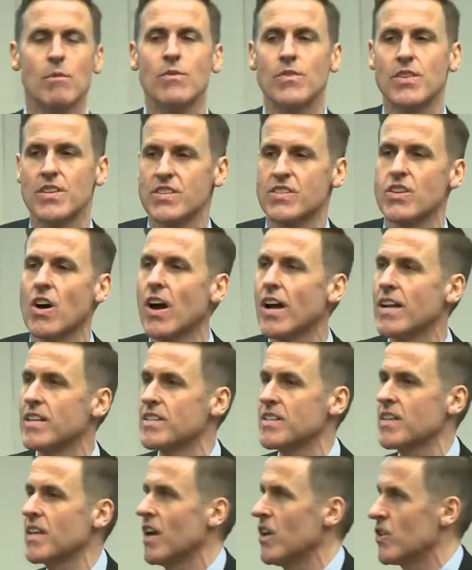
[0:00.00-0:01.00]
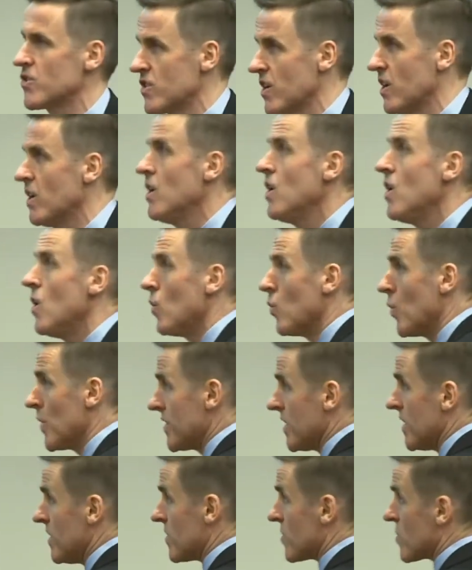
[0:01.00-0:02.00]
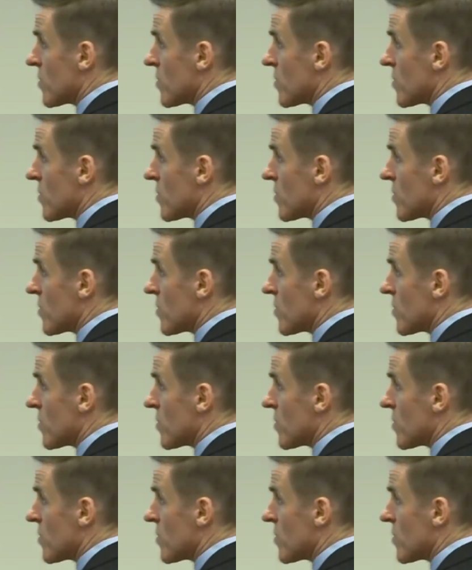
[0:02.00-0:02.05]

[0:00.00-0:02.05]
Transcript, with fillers: of the science culture within the